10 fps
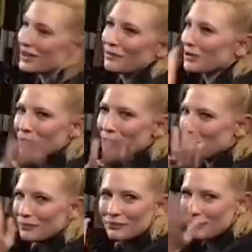as I'm
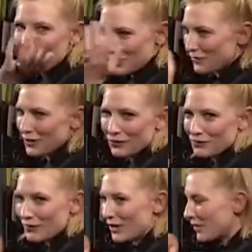sure most of you
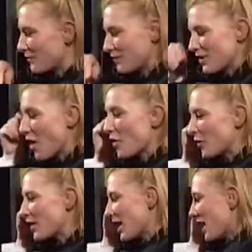are, know.